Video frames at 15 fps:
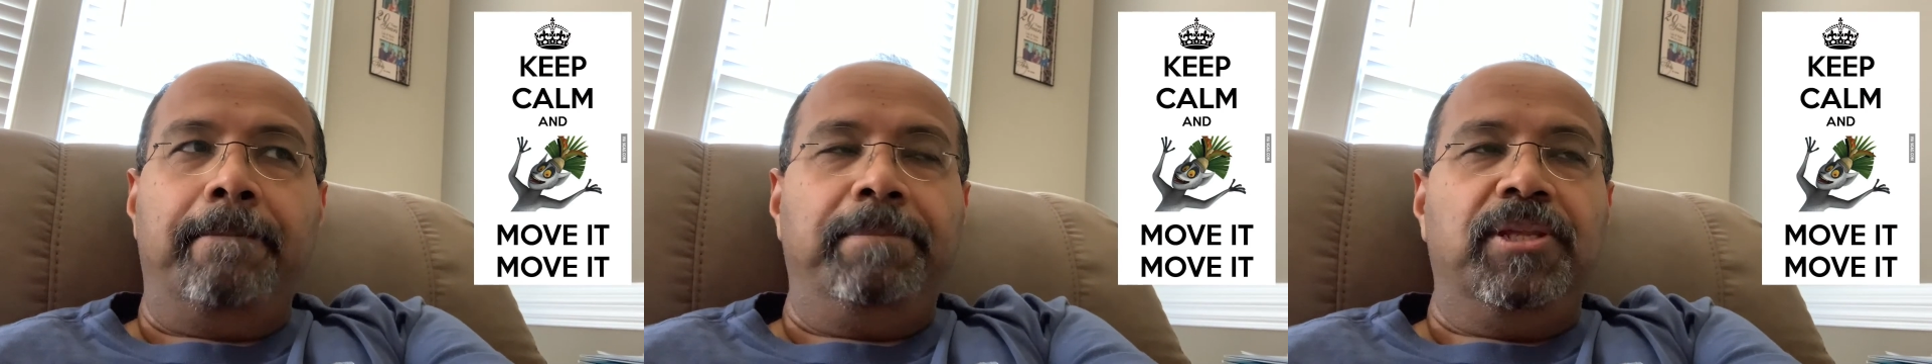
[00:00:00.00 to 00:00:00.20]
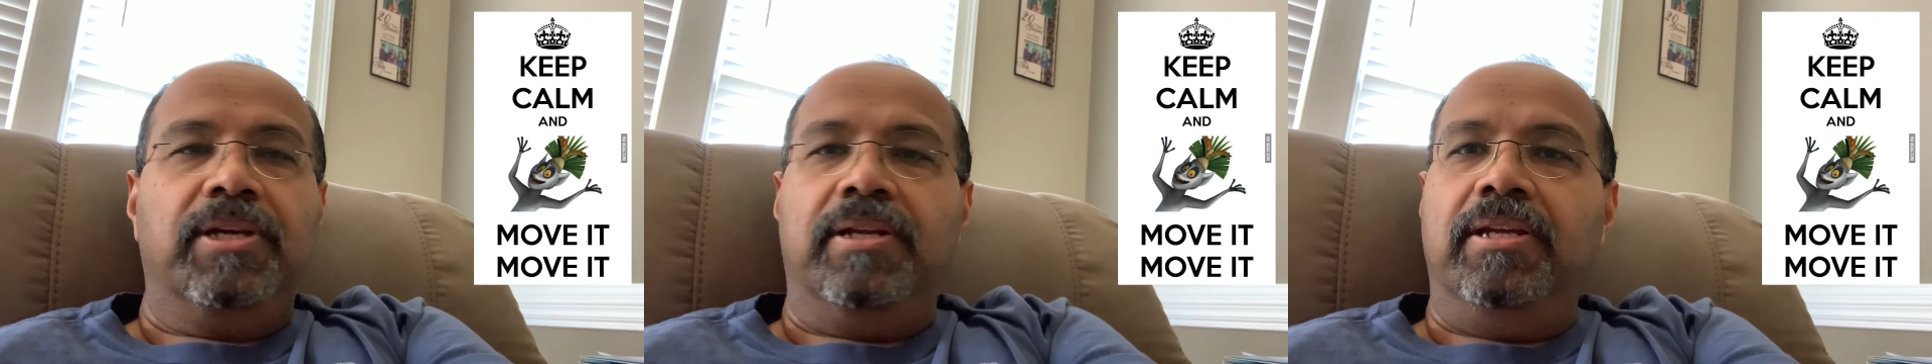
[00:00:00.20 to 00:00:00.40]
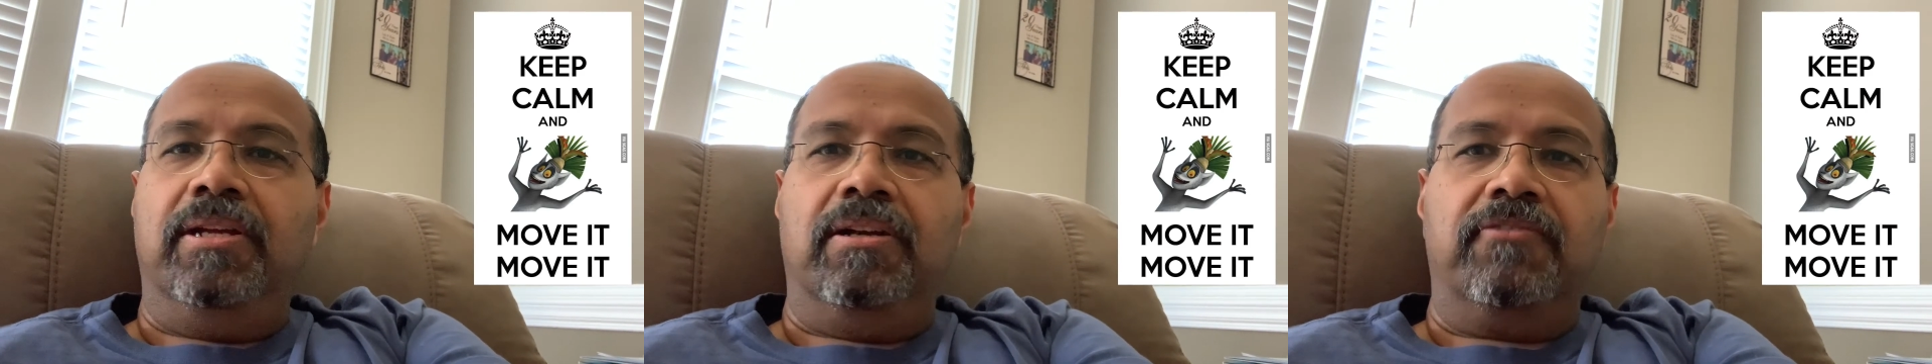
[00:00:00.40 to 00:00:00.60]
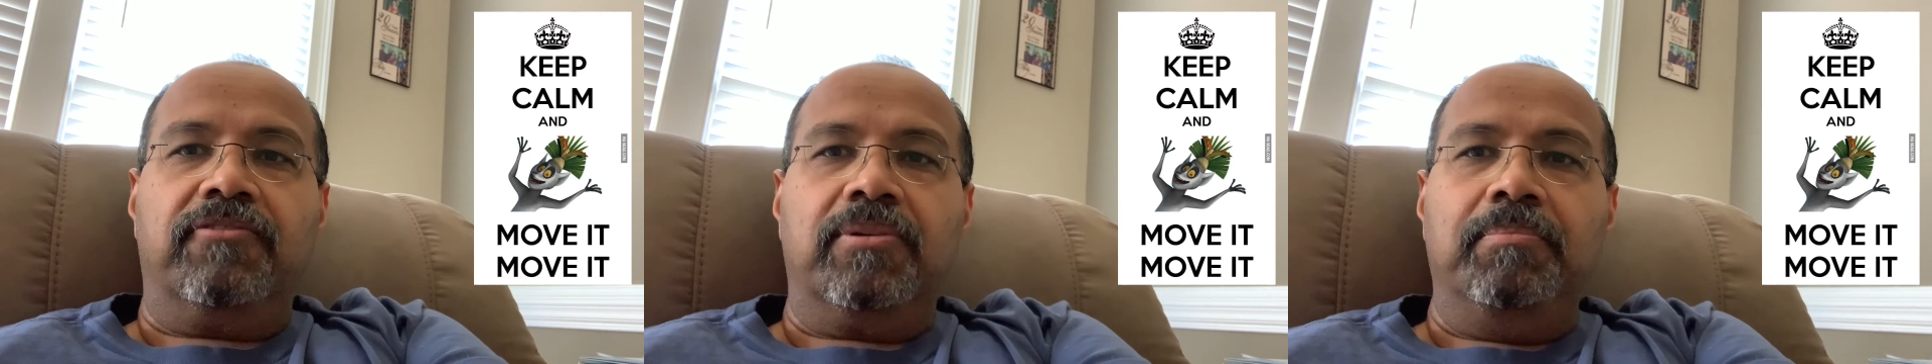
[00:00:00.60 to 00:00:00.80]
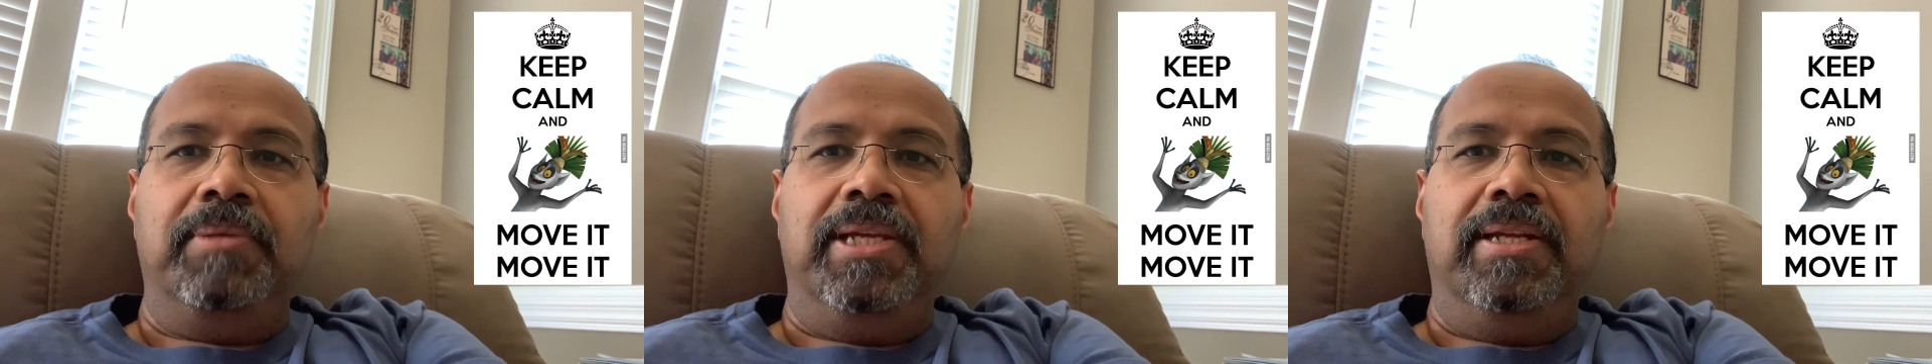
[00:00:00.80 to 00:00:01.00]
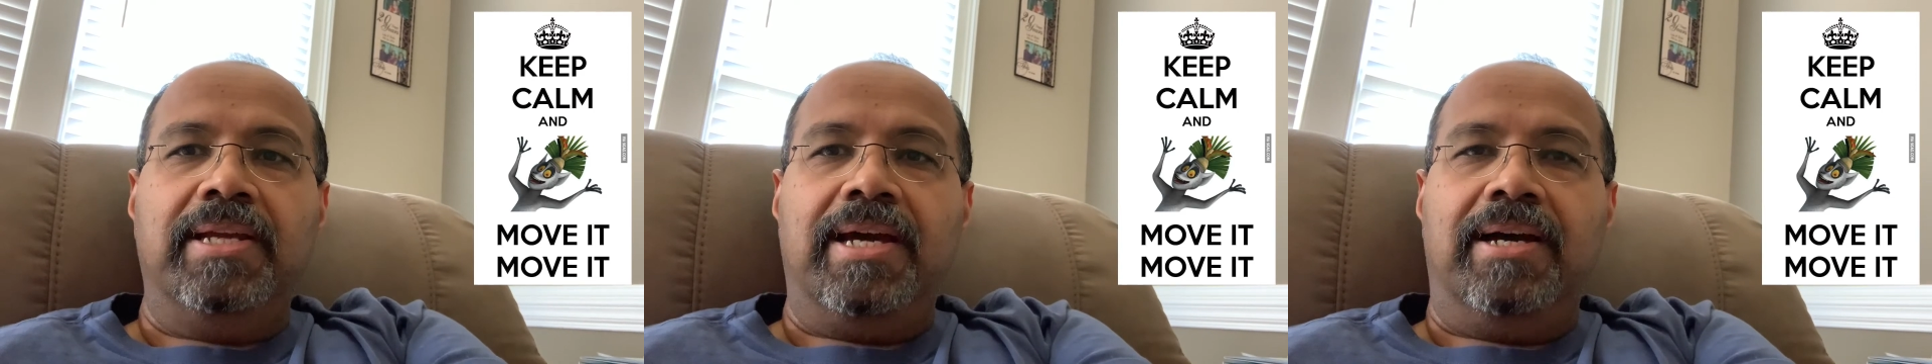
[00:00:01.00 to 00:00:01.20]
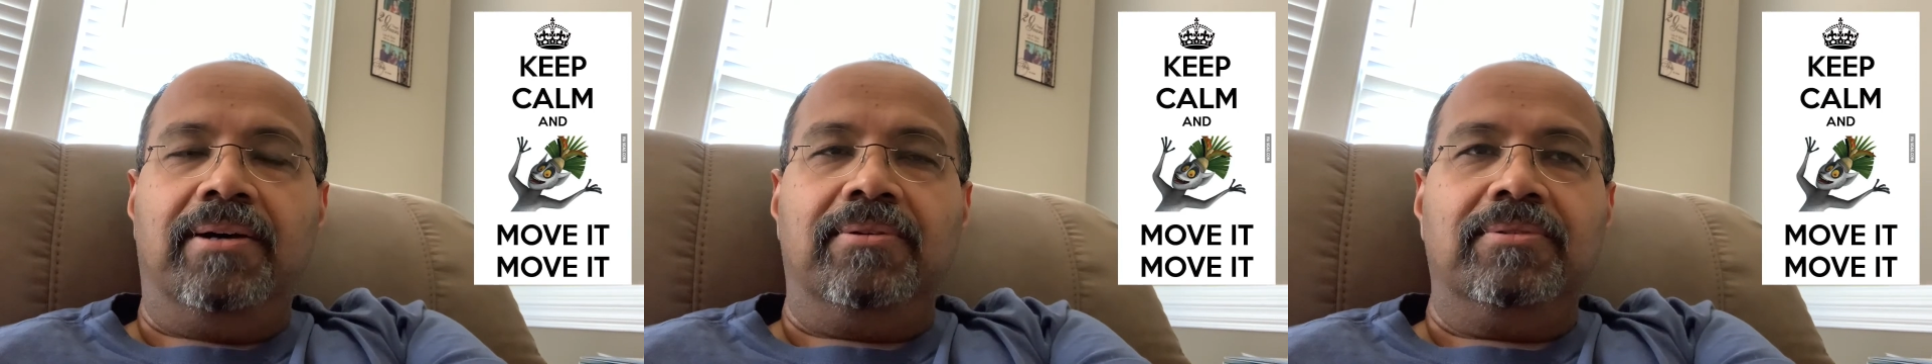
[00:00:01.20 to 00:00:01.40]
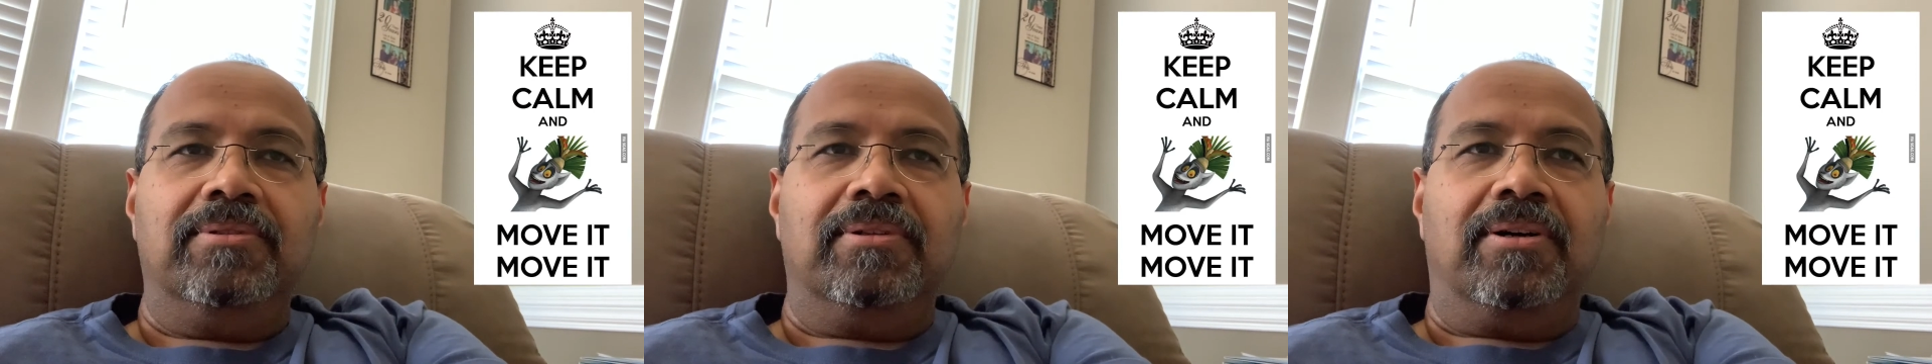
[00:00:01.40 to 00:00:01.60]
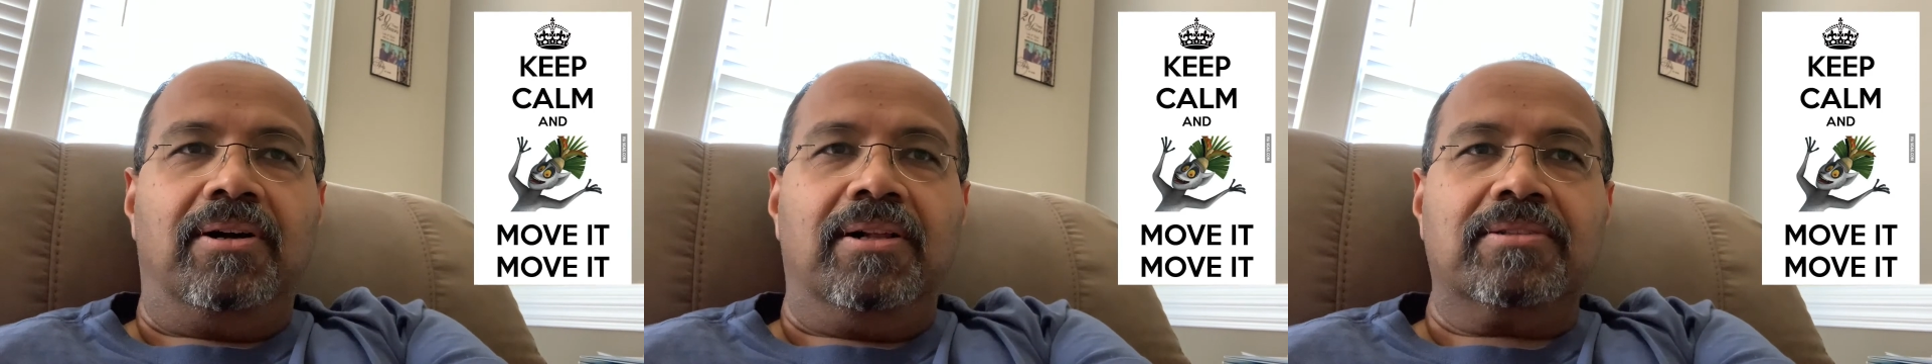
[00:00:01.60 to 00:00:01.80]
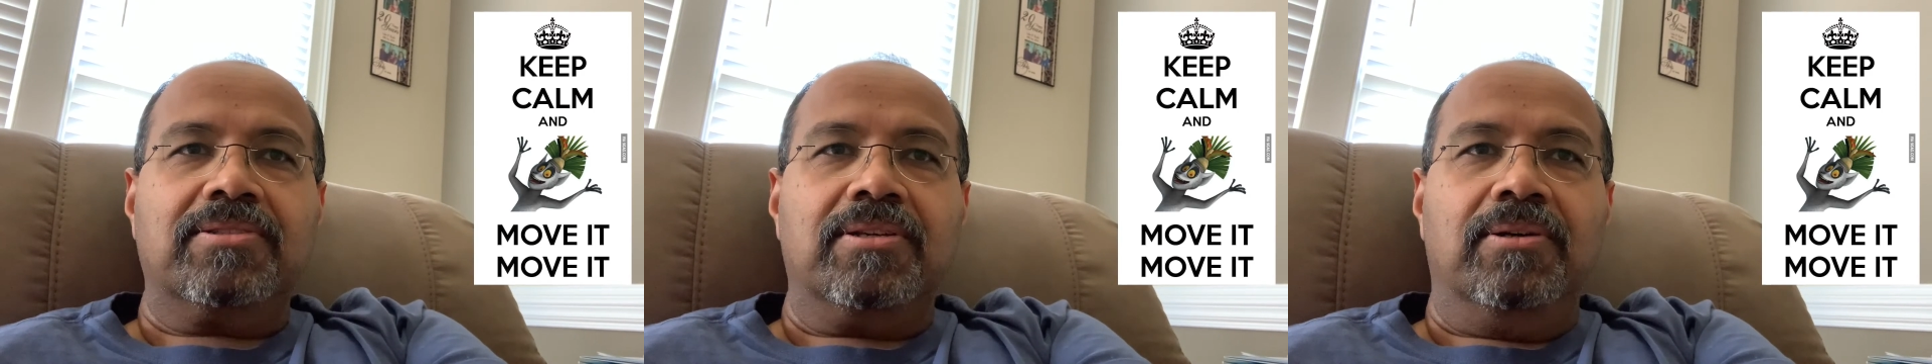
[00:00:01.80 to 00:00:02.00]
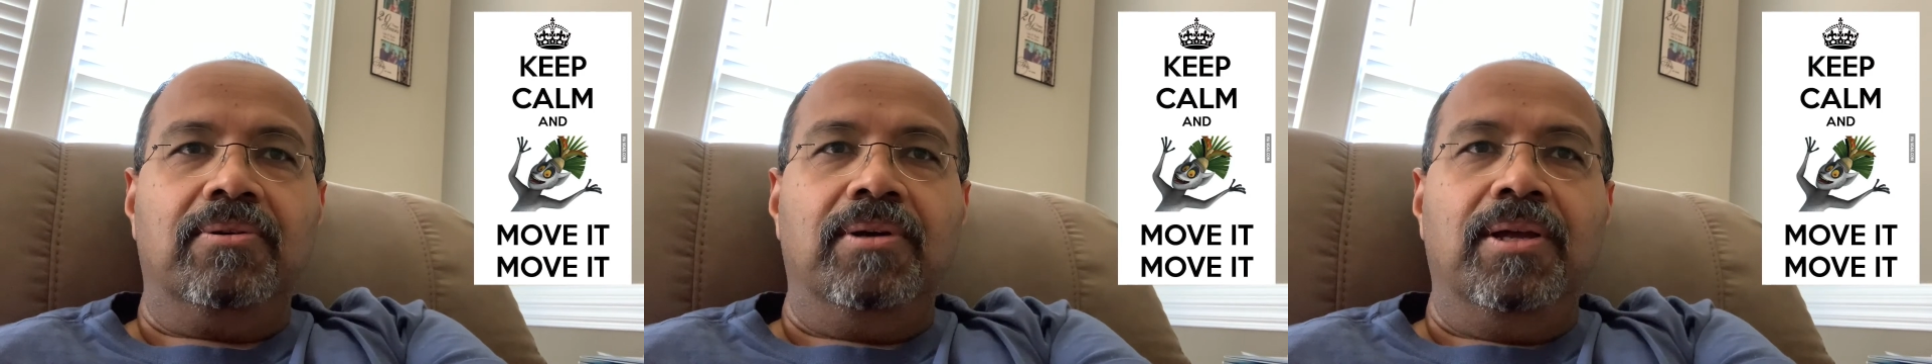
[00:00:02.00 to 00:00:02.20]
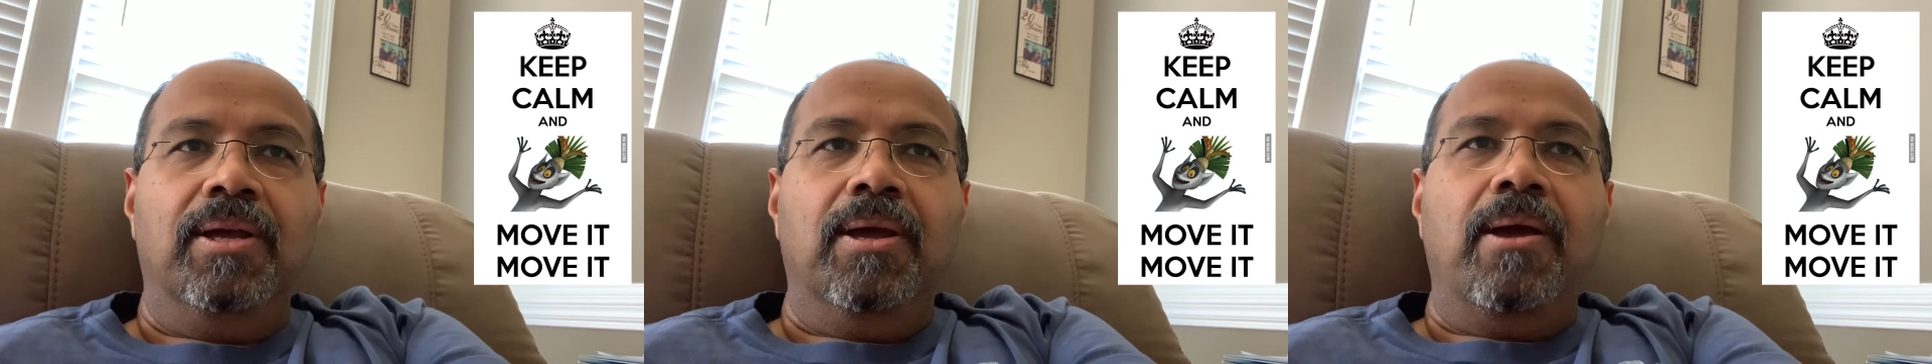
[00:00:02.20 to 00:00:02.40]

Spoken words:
you're going to hear it from me now also.